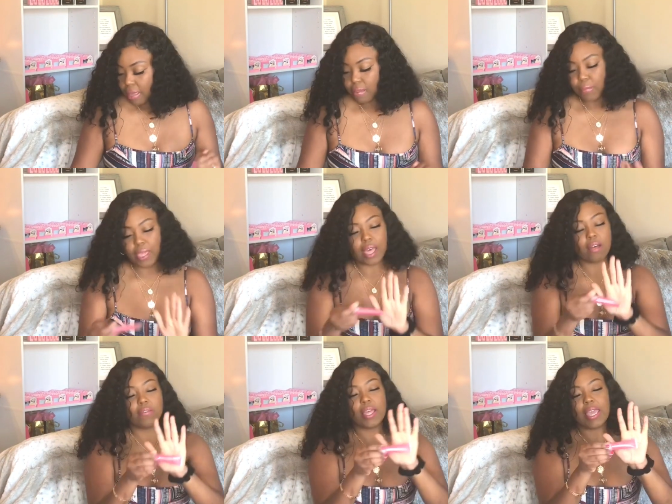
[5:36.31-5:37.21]
And then we
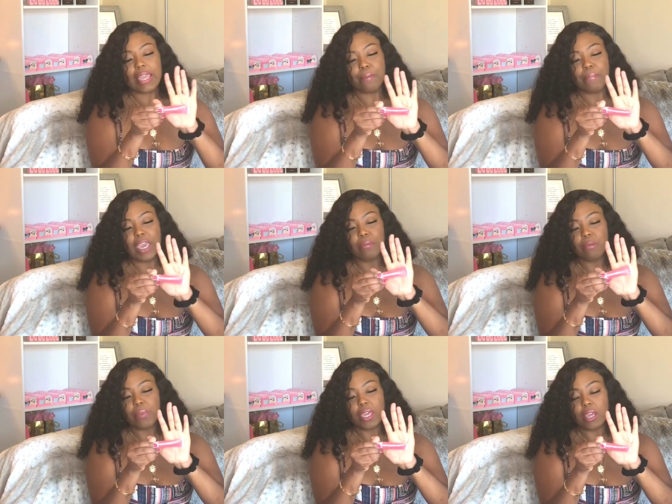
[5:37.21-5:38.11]
have like a
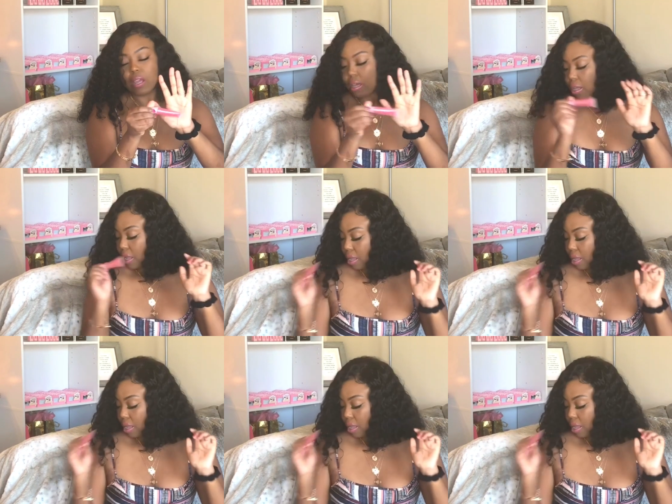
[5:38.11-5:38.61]
baby pink.